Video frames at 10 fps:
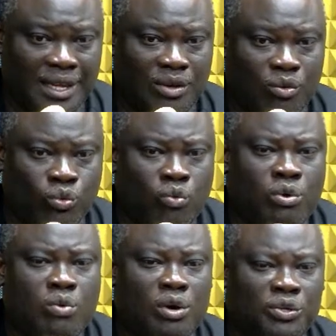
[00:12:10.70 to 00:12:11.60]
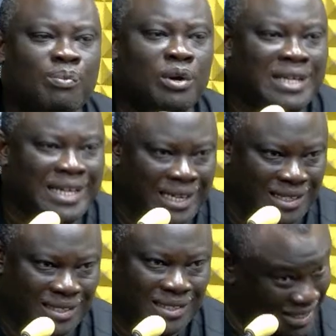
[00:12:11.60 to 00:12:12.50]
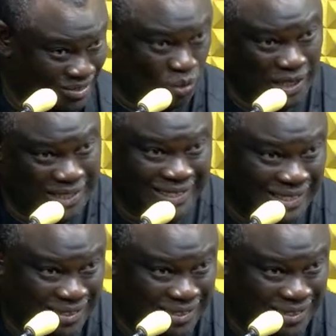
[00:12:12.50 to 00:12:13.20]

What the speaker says: We want you to country to when we're still ready.